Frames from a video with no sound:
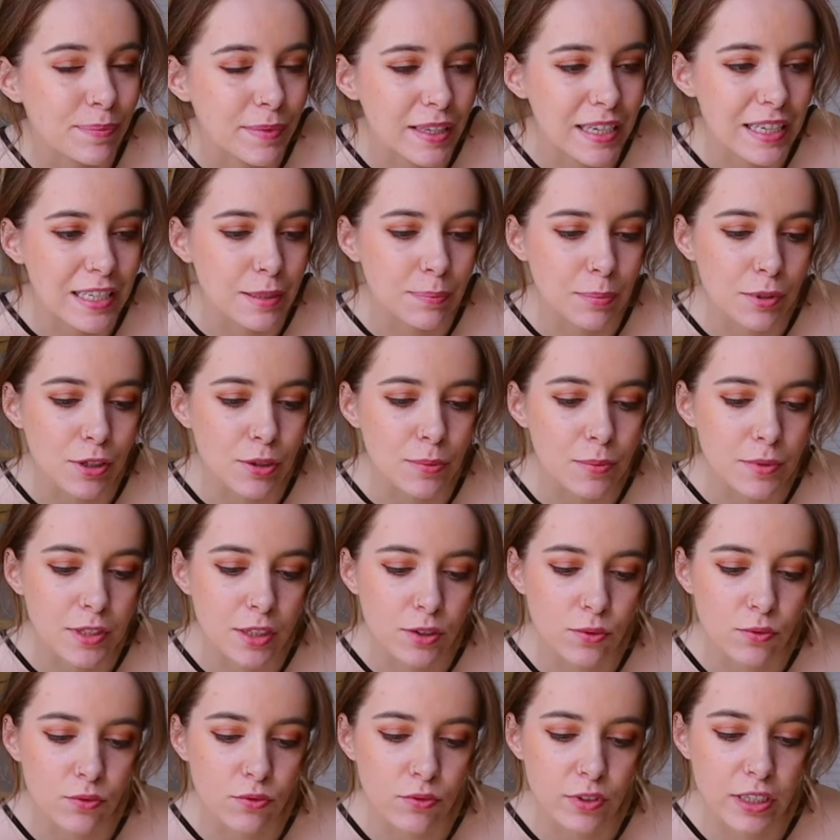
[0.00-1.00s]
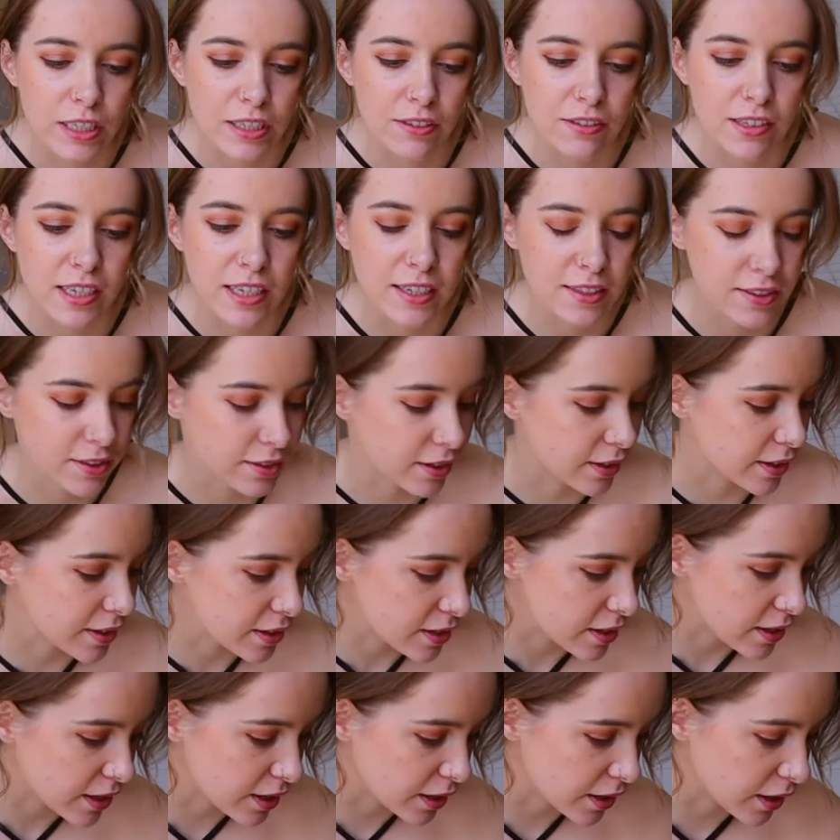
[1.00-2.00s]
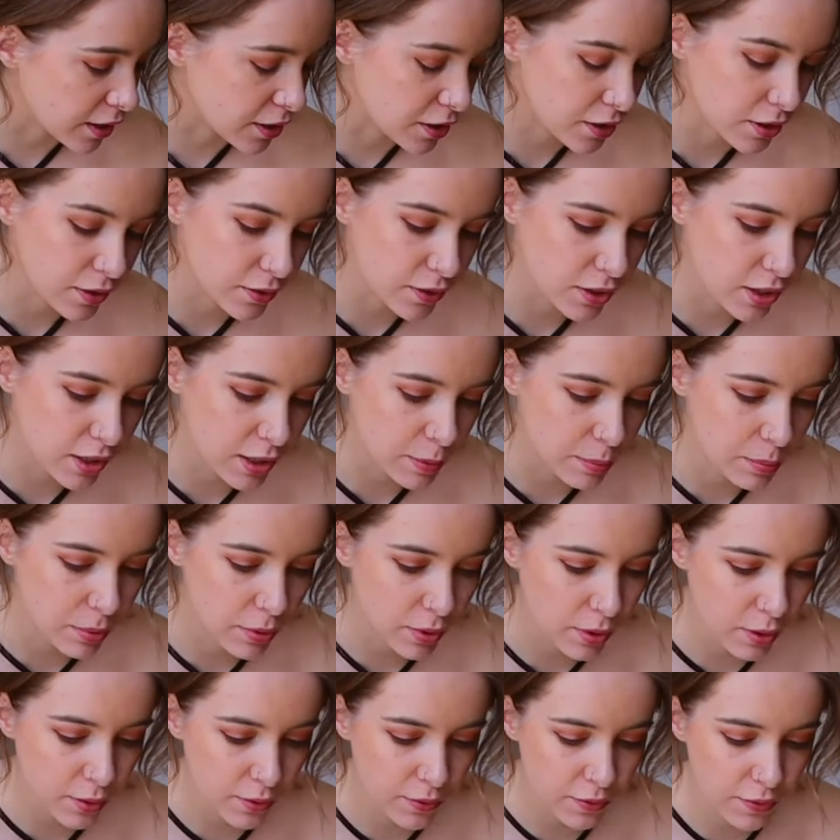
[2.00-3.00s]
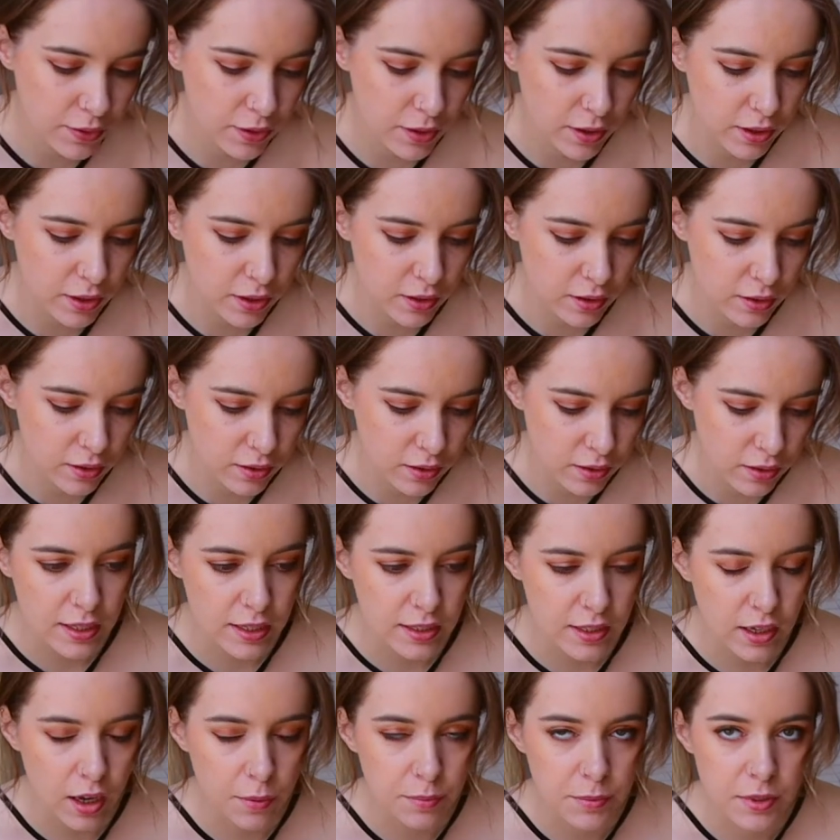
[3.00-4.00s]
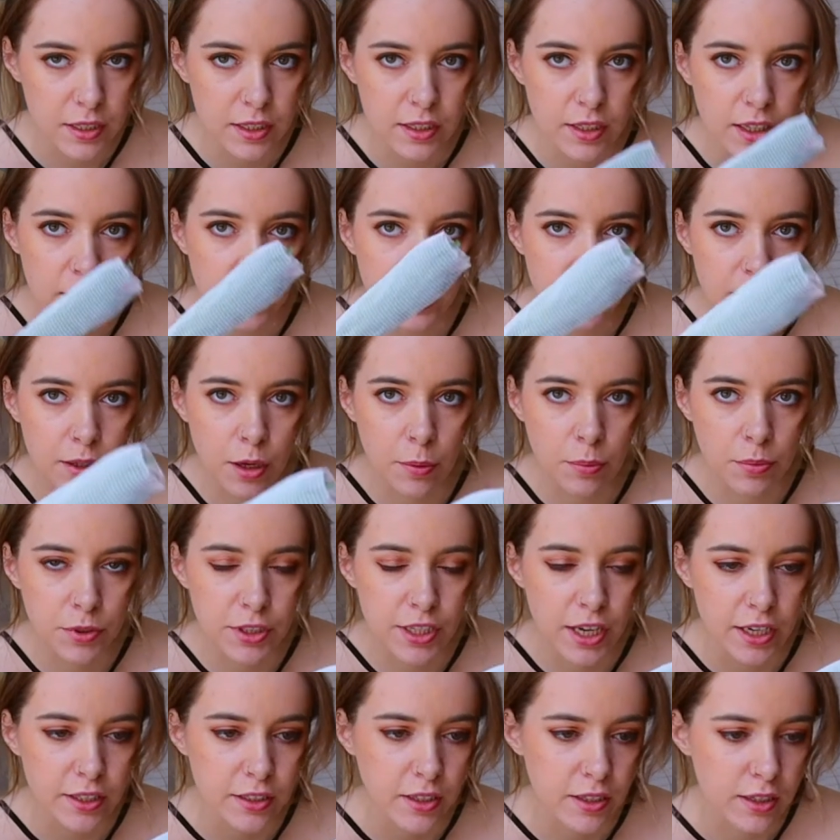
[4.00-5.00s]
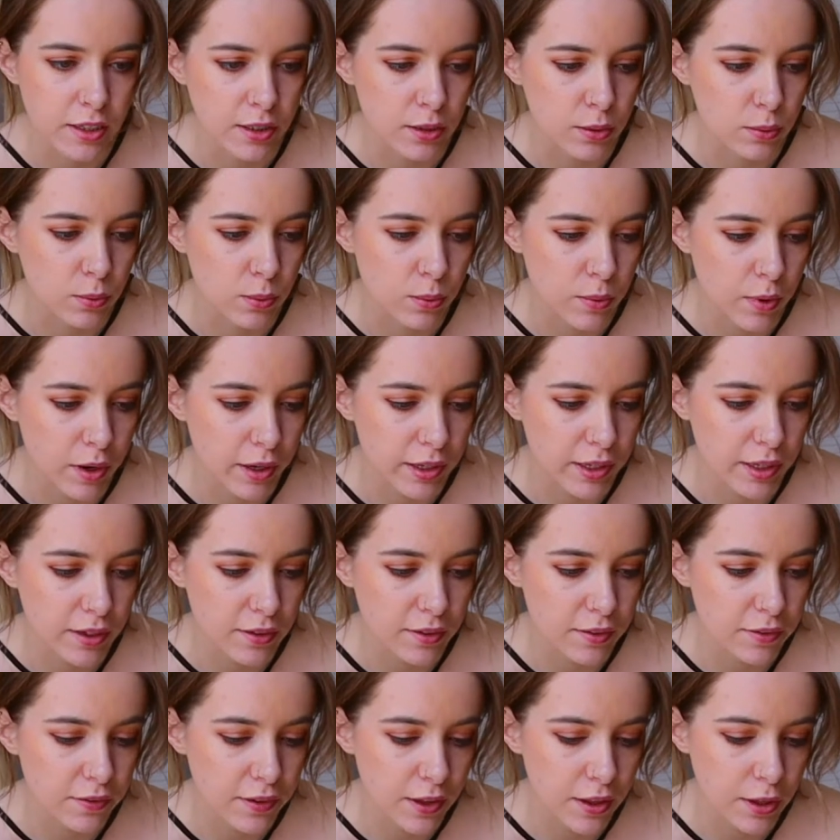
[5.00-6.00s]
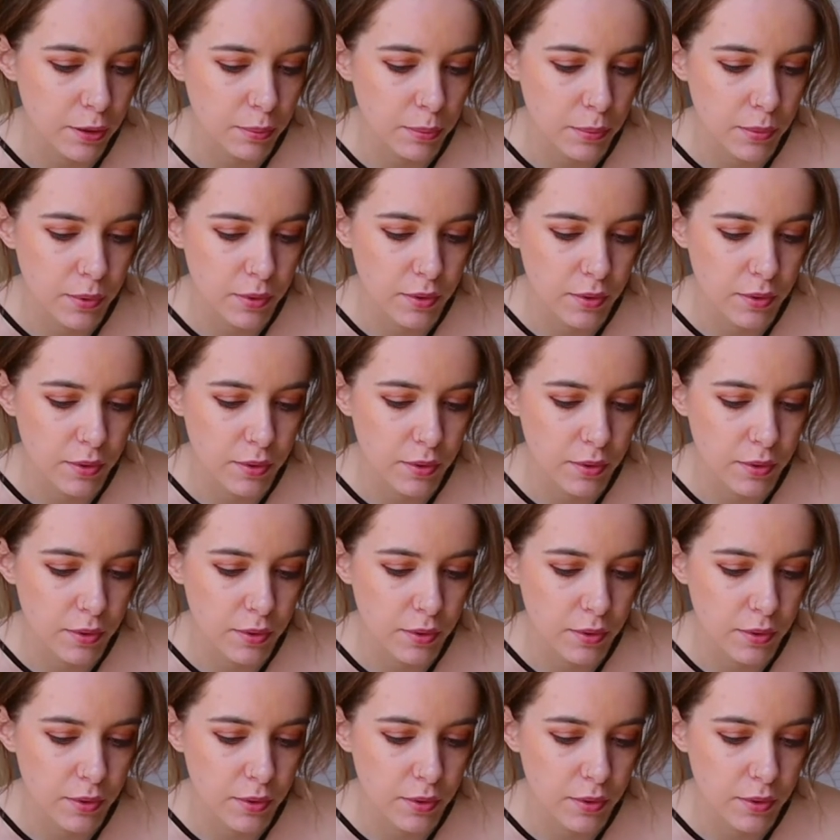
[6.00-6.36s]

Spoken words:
These blooms look really, really exciting. I don't know, should I pull off it comes in like a protected little white film.